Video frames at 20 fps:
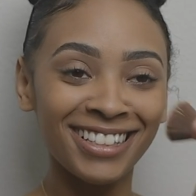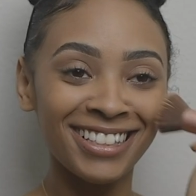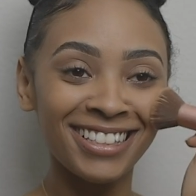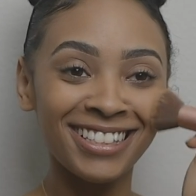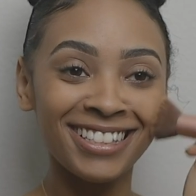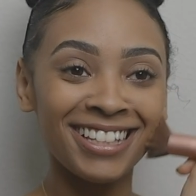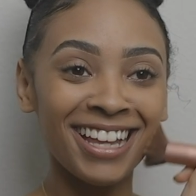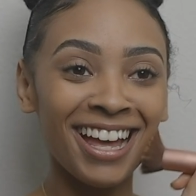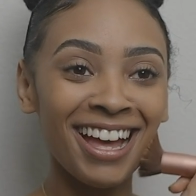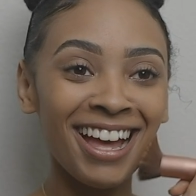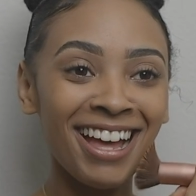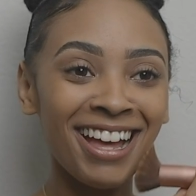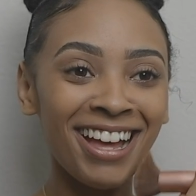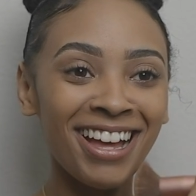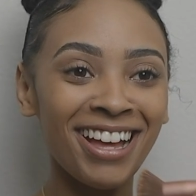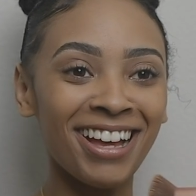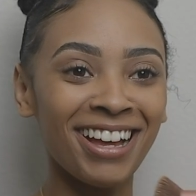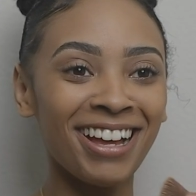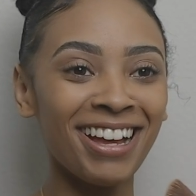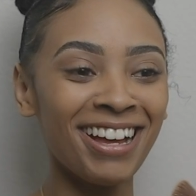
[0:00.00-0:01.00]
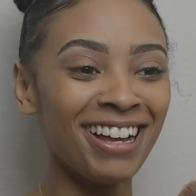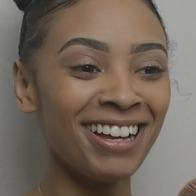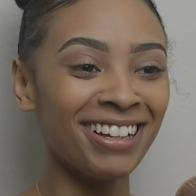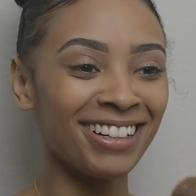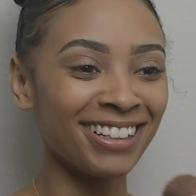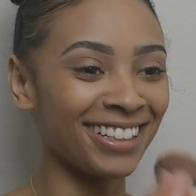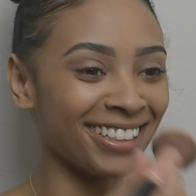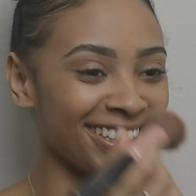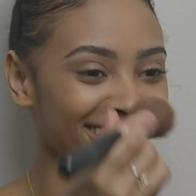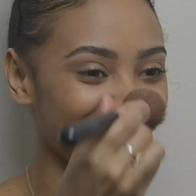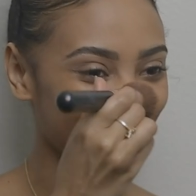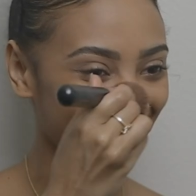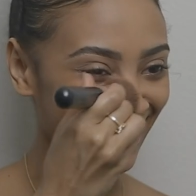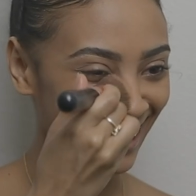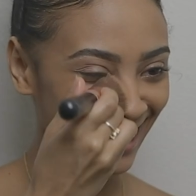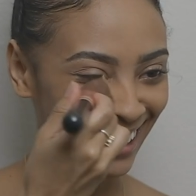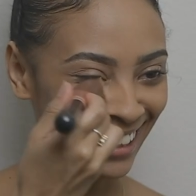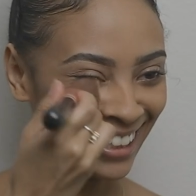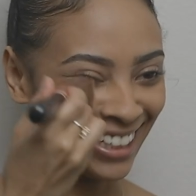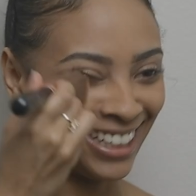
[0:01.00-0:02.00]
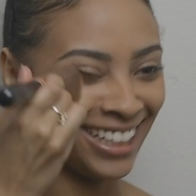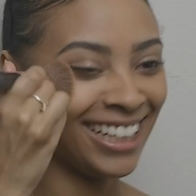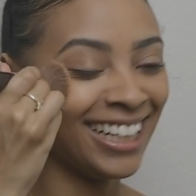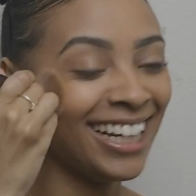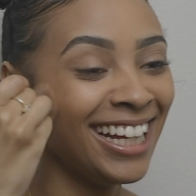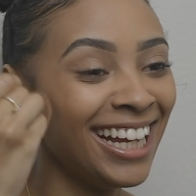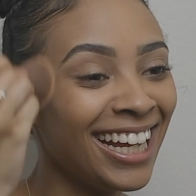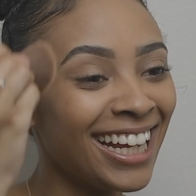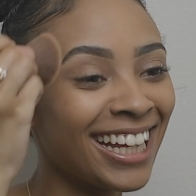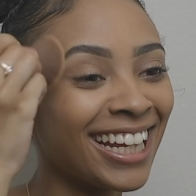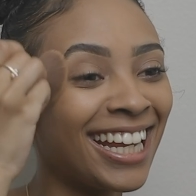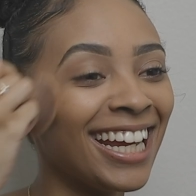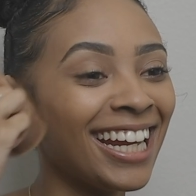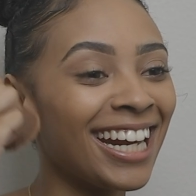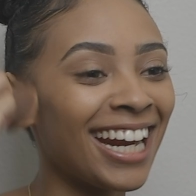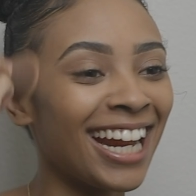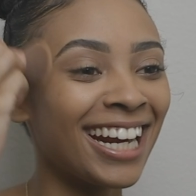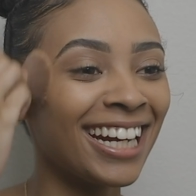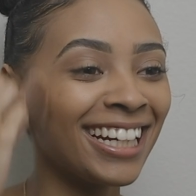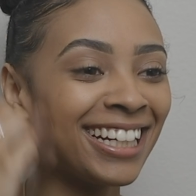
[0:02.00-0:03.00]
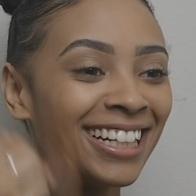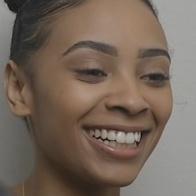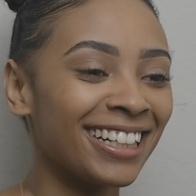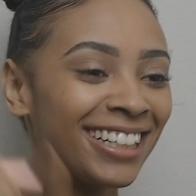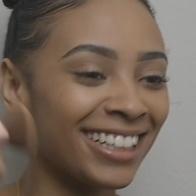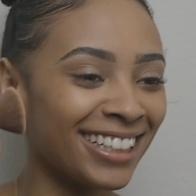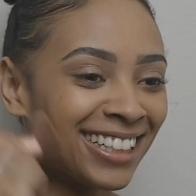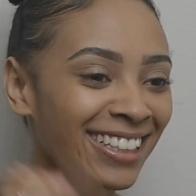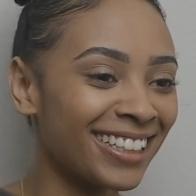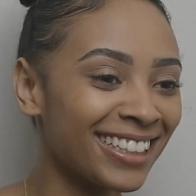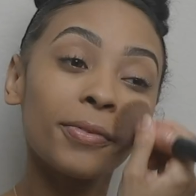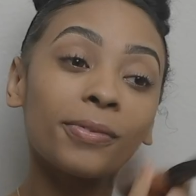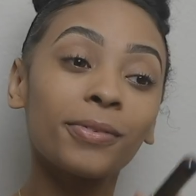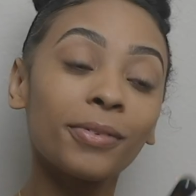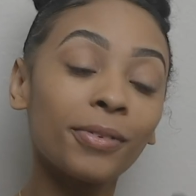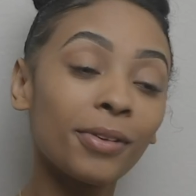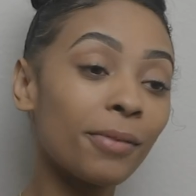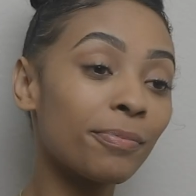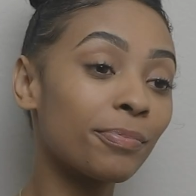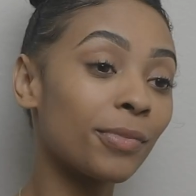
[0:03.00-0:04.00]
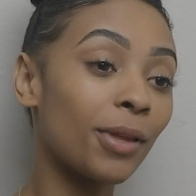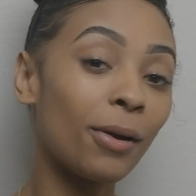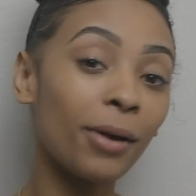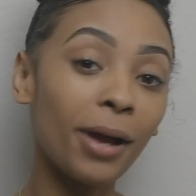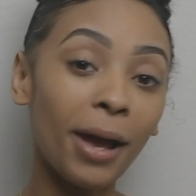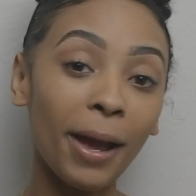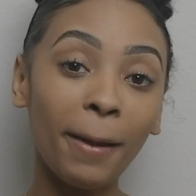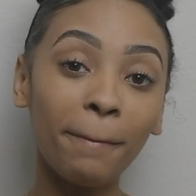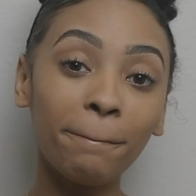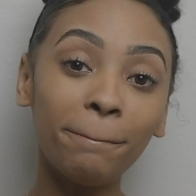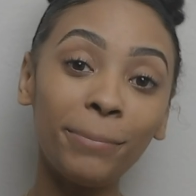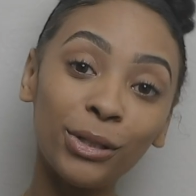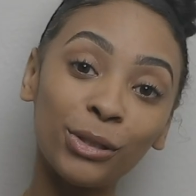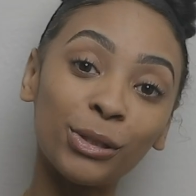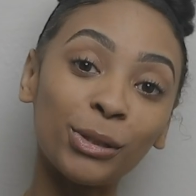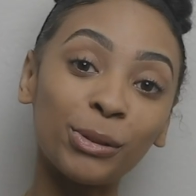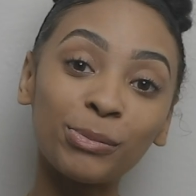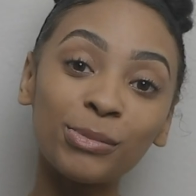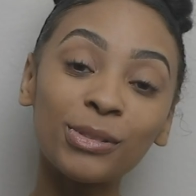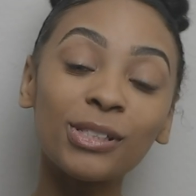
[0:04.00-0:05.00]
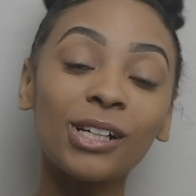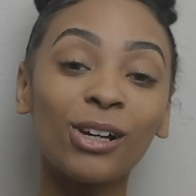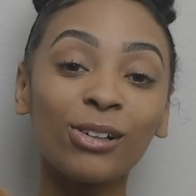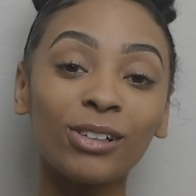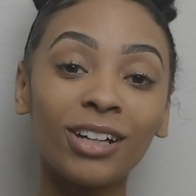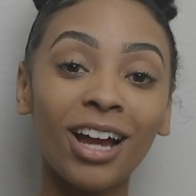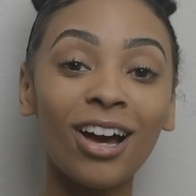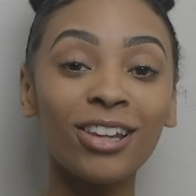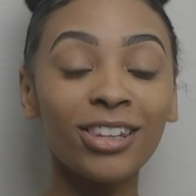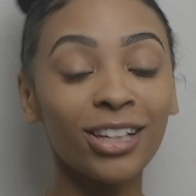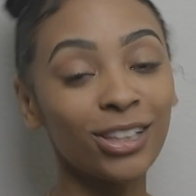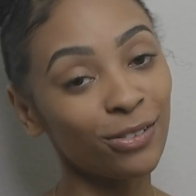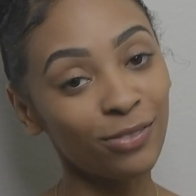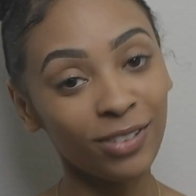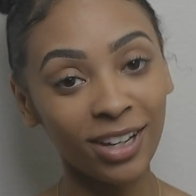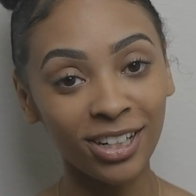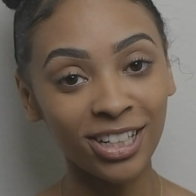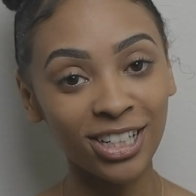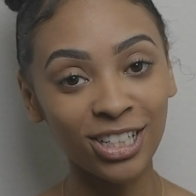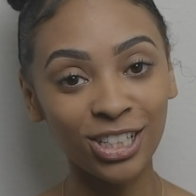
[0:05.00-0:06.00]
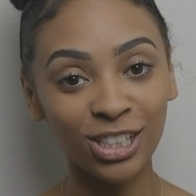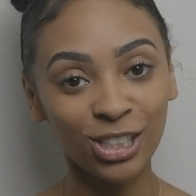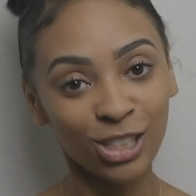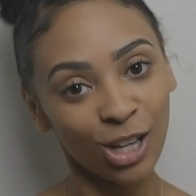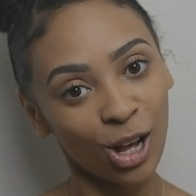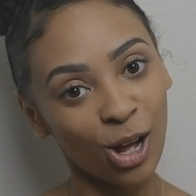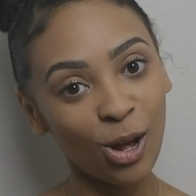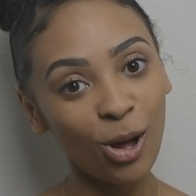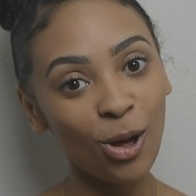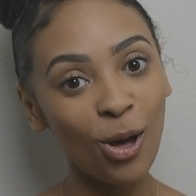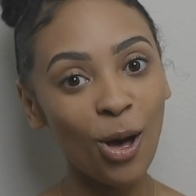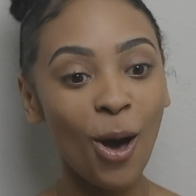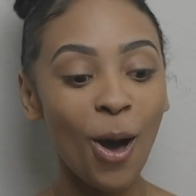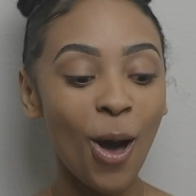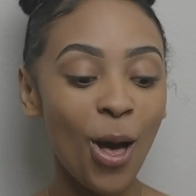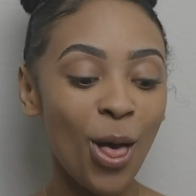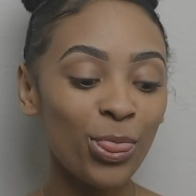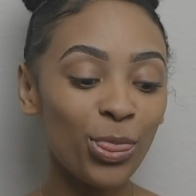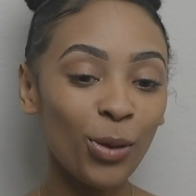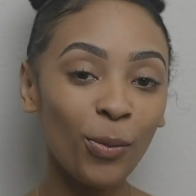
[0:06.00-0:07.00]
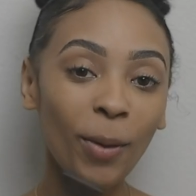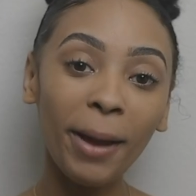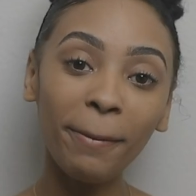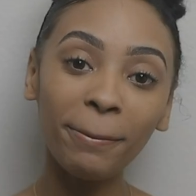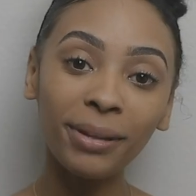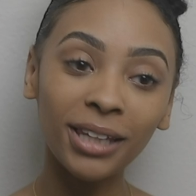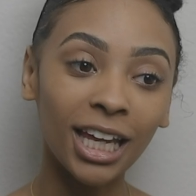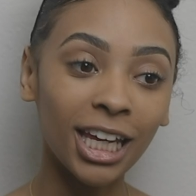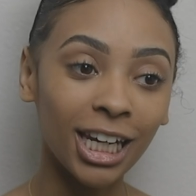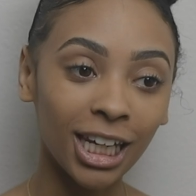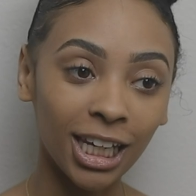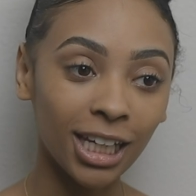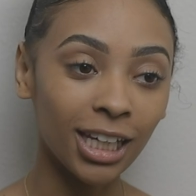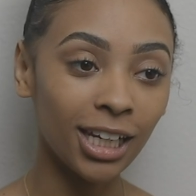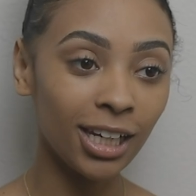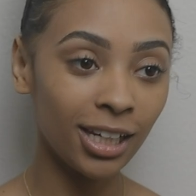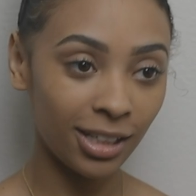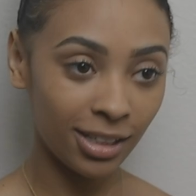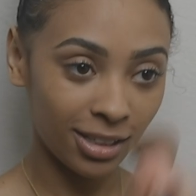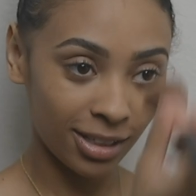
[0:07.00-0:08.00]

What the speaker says: Stop. Get out of here. Okay, boom. So now that the foundation's all the way blended.